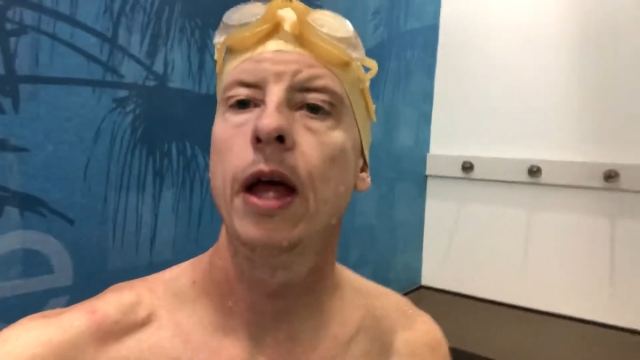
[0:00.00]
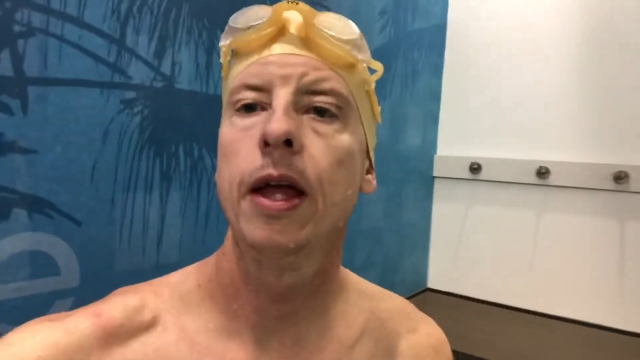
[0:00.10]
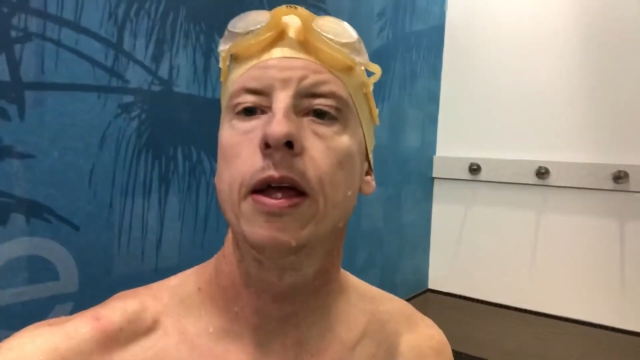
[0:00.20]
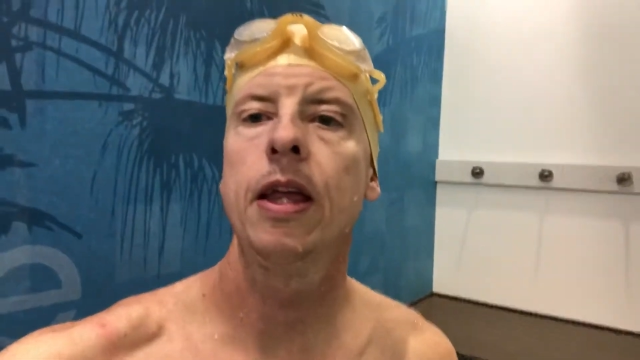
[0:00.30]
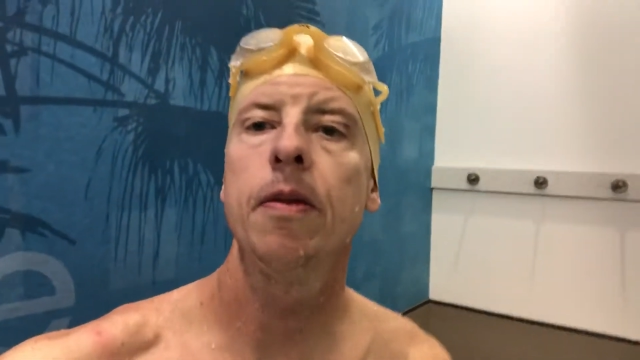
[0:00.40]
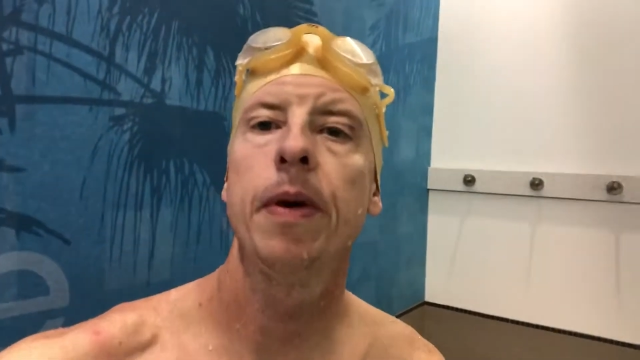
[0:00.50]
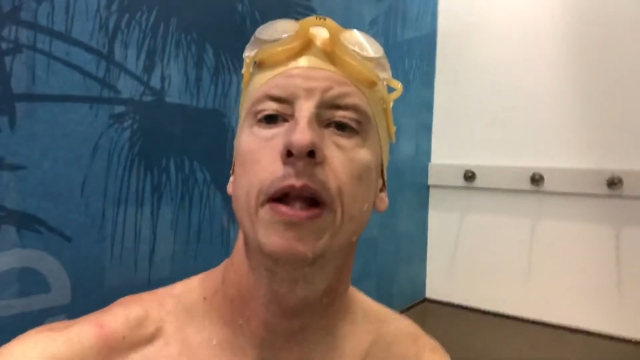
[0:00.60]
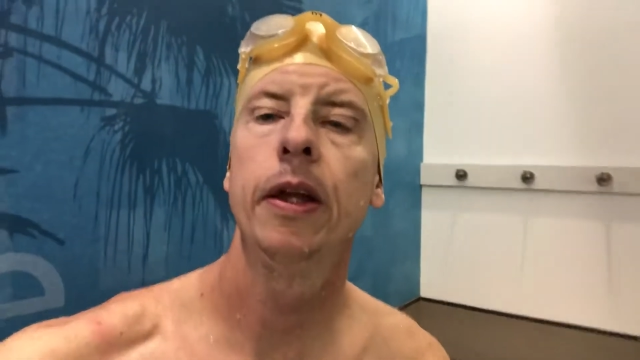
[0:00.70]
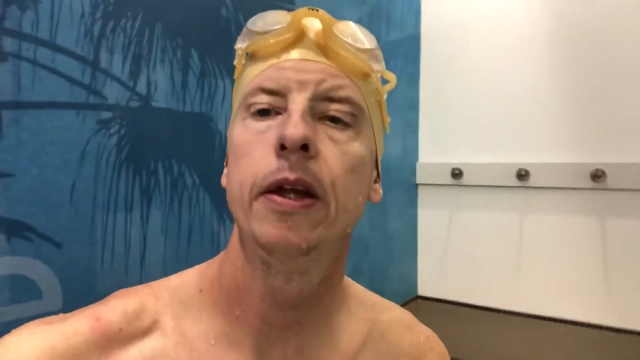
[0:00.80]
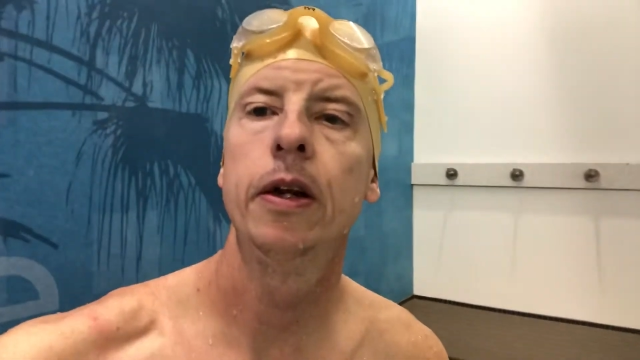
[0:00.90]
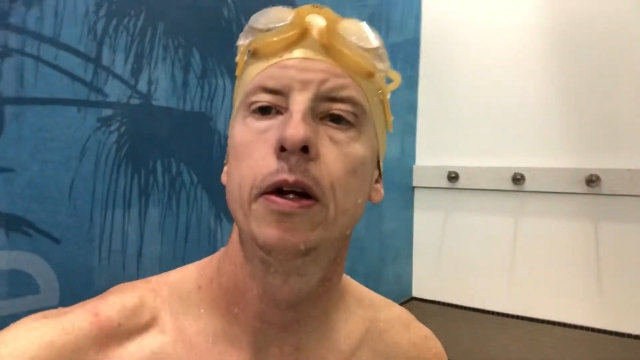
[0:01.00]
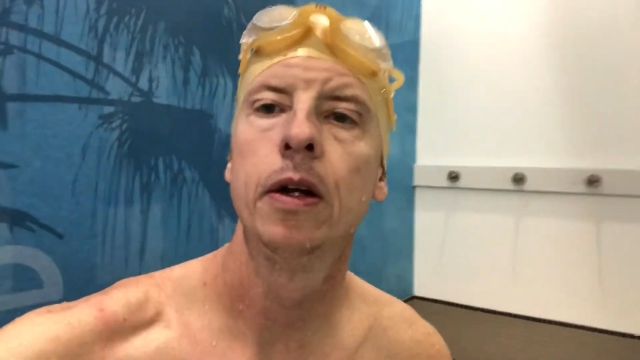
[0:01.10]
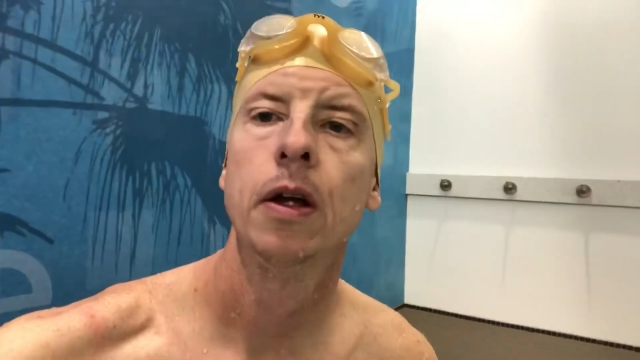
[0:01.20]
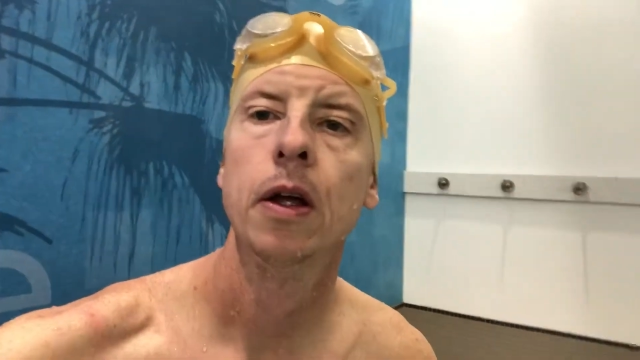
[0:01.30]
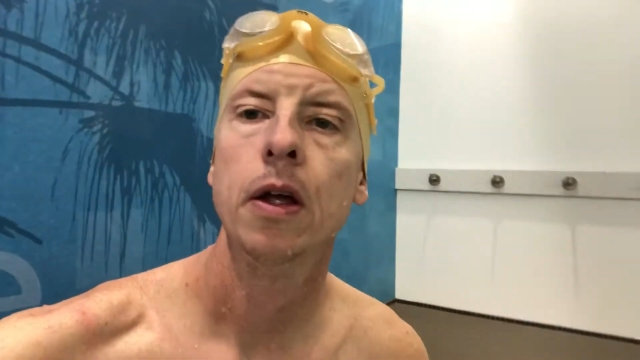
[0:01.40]
Hey, Keith Brantley here.
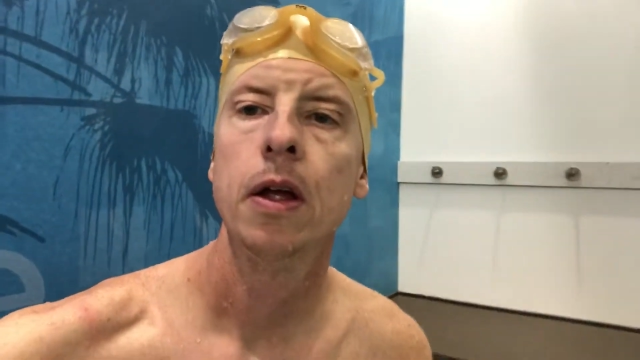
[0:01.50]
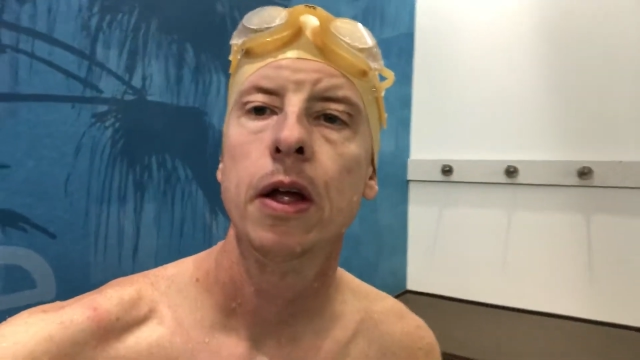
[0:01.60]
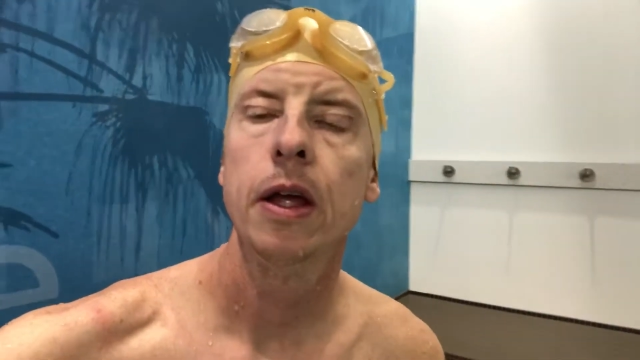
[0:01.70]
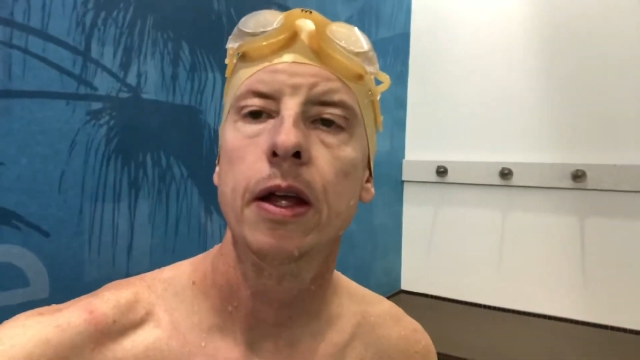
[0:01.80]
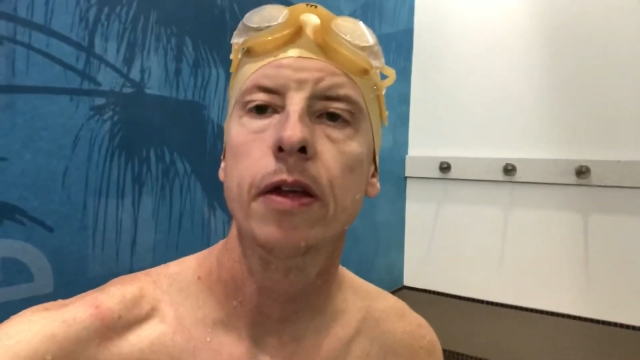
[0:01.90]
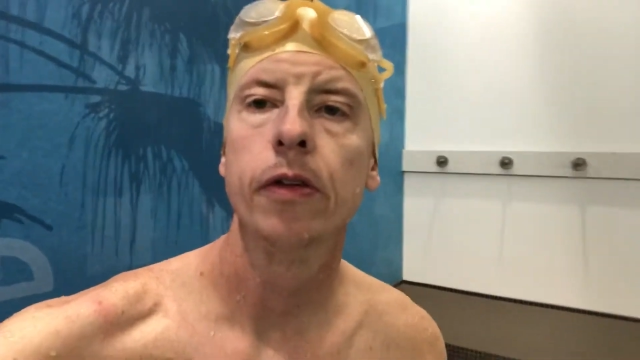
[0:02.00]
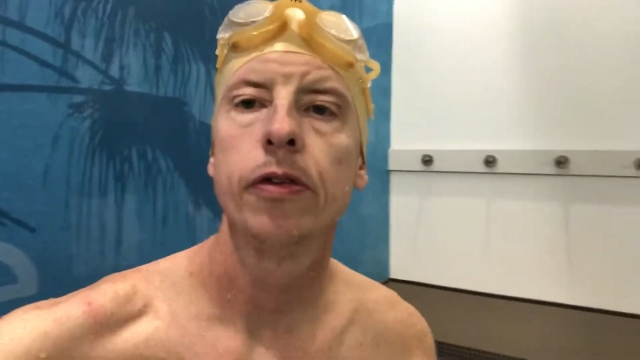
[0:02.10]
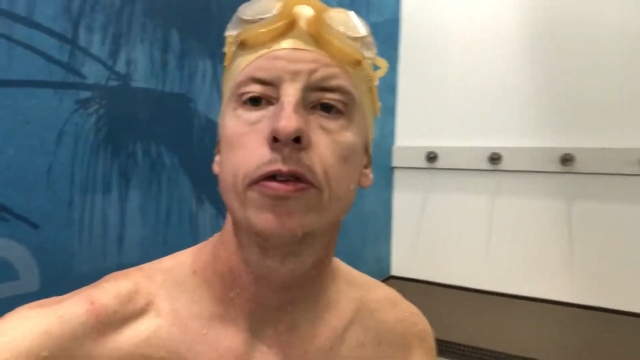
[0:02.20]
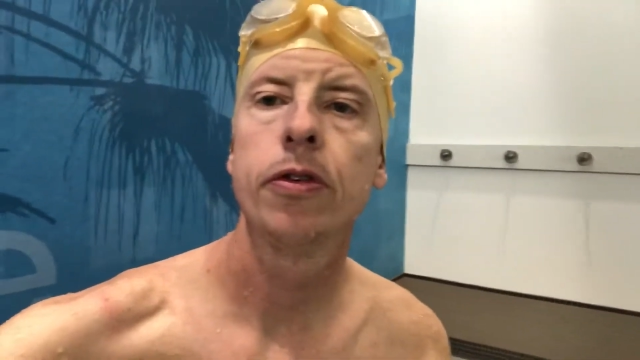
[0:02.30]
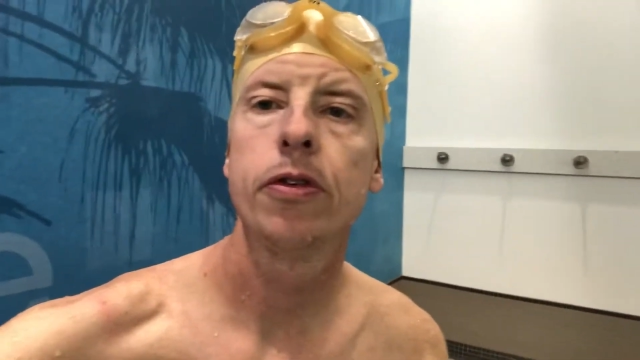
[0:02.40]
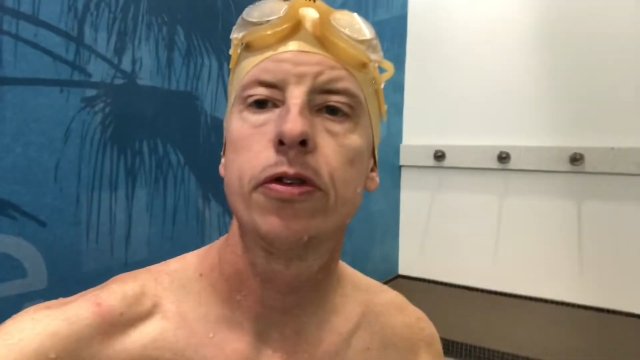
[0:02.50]
It is